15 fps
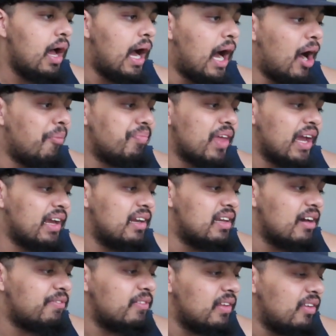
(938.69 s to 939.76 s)
I could
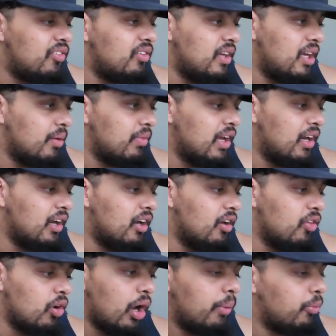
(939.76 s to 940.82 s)
definitely see him getting
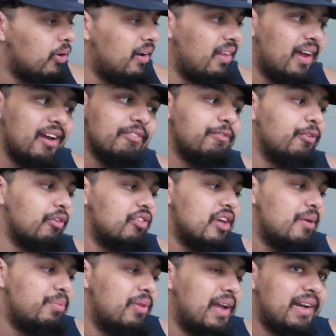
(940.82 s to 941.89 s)
another upgrade, for
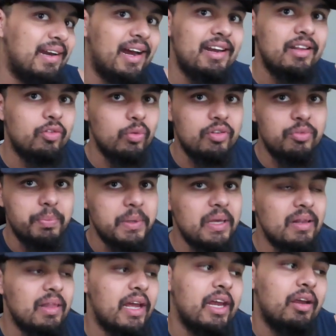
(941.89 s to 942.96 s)
example, 93 speed.